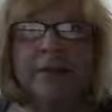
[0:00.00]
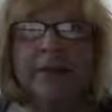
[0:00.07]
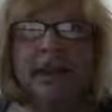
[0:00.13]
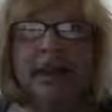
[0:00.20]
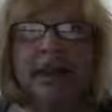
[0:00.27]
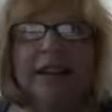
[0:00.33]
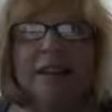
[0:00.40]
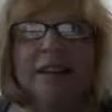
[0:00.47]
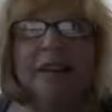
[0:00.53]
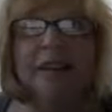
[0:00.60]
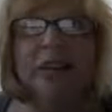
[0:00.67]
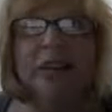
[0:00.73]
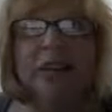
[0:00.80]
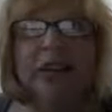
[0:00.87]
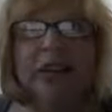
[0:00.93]
HEDIS
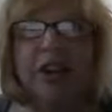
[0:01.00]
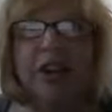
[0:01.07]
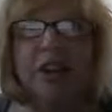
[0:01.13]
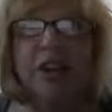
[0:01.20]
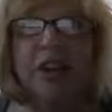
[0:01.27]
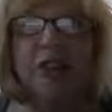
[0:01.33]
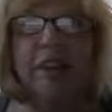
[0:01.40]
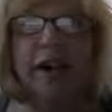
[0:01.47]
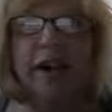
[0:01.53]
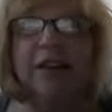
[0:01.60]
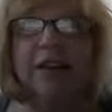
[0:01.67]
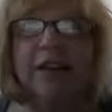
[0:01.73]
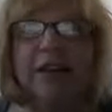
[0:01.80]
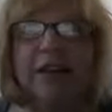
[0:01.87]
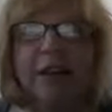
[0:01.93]
measures are used to
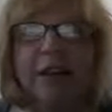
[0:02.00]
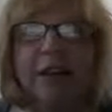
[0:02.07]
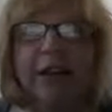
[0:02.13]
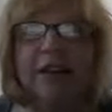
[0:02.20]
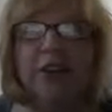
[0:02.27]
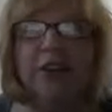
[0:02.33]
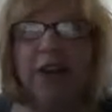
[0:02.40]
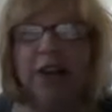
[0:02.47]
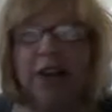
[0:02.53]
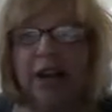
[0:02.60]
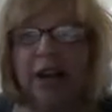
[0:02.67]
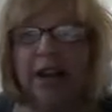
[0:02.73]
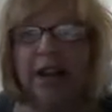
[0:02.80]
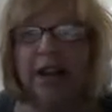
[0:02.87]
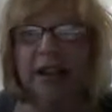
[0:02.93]
monitor healthcare
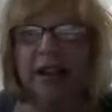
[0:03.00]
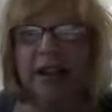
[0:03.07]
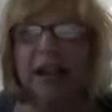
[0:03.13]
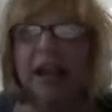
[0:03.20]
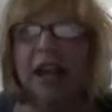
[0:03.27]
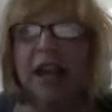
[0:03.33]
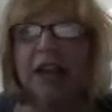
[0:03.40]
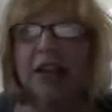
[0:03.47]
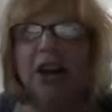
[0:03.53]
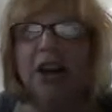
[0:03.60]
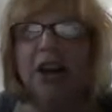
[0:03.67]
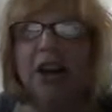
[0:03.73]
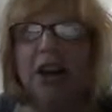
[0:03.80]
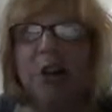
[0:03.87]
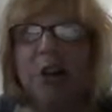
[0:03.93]
delivery,
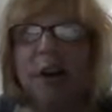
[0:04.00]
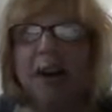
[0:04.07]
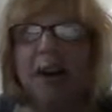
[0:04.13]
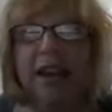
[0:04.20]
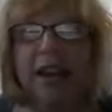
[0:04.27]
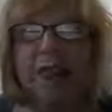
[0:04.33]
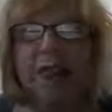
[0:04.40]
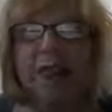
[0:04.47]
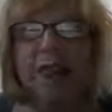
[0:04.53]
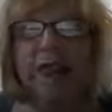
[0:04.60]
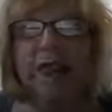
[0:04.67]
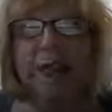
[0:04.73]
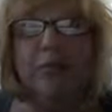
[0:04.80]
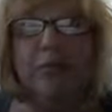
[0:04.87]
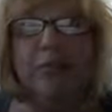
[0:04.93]
target quality
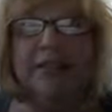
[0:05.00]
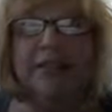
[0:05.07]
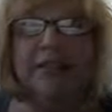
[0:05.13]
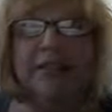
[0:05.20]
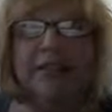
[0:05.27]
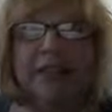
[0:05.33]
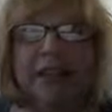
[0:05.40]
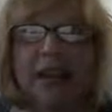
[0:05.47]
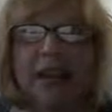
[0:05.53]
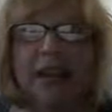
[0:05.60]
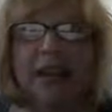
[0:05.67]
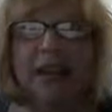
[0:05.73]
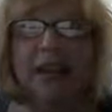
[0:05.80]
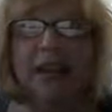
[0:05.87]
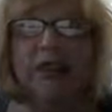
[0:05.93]
improvement projects,
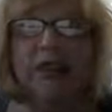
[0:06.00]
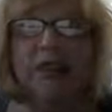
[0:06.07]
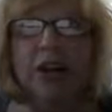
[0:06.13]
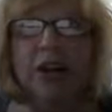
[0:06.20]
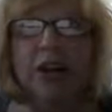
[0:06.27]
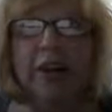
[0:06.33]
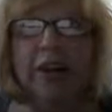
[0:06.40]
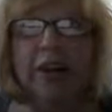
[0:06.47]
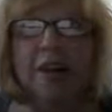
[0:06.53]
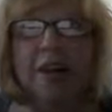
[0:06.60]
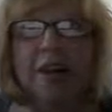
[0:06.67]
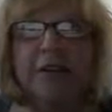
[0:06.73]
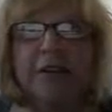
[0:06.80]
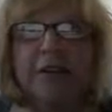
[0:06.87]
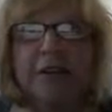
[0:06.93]
and structure
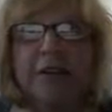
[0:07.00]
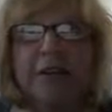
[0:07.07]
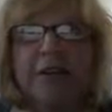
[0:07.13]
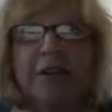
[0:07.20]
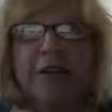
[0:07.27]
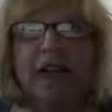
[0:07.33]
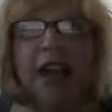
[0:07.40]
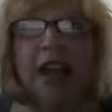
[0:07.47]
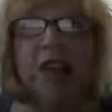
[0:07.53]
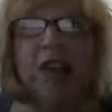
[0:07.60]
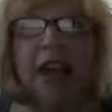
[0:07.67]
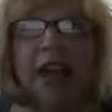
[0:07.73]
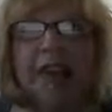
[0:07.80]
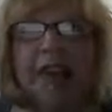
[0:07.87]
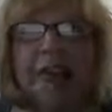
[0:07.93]
reimbursement
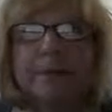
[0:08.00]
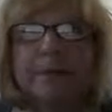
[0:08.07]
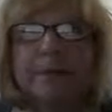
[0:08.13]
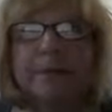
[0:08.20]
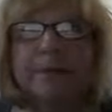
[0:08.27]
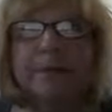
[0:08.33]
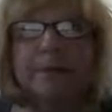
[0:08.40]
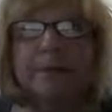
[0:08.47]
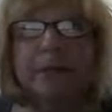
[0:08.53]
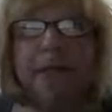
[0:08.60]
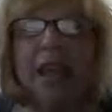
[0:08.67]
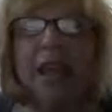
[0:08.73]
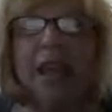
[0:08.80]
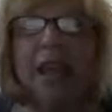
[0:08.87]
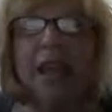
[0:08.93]
contracts.
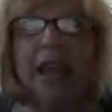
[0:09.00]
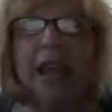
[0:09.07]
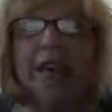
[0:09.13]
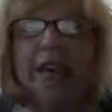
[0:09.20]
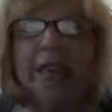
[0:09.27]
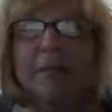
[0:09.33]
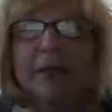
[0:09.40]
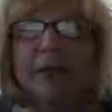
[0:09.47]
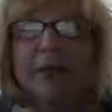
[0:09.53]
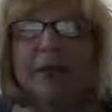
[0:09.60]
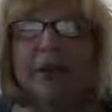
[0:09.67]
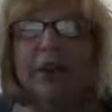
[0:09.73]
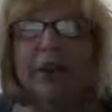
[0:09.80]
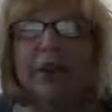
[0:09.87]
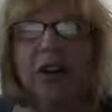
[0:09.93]
HEDIS
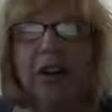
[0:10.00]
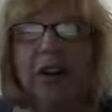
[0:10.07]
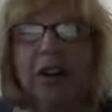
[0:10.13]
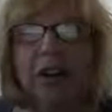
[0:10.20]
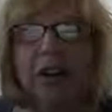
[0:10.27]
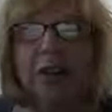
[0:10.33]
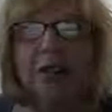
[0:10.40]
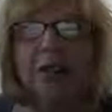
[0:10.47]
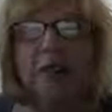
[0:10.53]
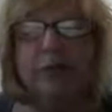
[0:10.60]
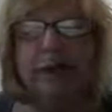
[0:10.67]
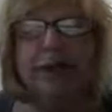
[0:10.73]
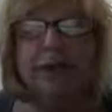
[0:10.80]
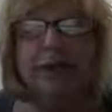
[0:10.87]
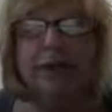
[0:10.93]
measures are currently used at
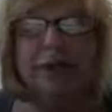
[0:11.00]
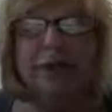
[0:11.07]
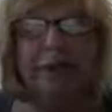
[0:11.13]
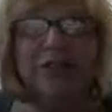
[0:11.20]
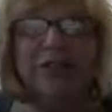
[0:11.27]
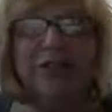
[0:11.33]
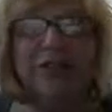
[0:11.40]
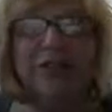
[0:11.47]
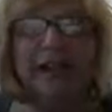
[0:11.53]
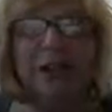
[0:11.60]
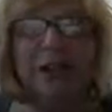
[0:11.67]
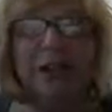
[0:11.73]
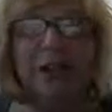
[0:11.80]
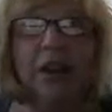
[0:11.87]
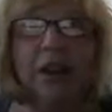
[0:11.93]
Rochester Regional
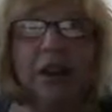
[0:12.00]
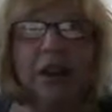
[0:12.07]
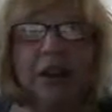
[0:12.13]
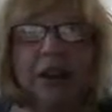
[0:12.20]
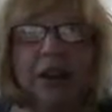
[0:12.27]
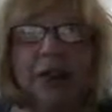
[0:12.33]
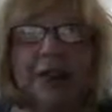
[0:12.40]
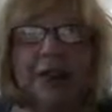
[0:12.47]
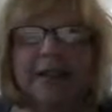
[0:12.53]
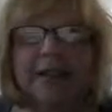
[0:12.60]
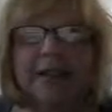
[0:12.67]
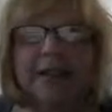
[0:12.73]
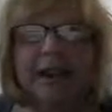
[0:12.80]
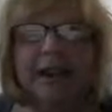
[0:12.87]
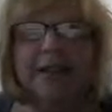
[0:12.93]
Health to
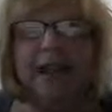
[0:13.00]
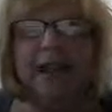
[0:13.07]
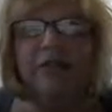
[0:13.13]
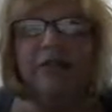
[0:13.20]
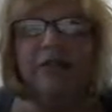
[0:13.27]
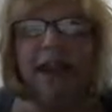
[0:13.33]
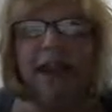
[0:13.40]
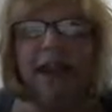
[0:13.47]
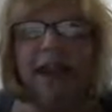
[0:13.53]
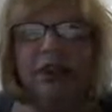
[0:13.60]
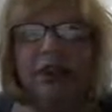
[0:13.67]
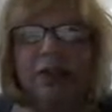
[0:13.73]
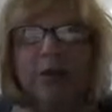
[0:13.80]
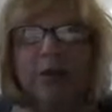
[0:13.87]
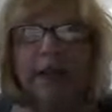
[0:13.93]
assist in identifying
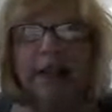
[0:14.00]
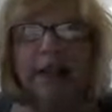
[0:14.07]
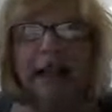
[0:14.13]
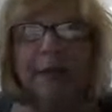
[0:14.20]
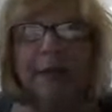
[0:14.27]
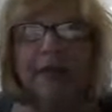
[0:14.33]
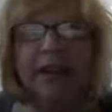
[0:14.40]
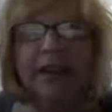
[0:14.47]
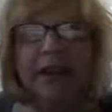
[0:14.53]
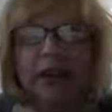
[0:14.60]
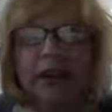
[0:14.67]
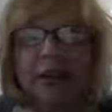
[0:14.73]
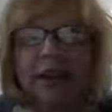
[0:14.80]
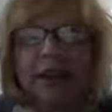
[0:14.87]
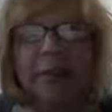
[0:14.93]
and closing gaps in care that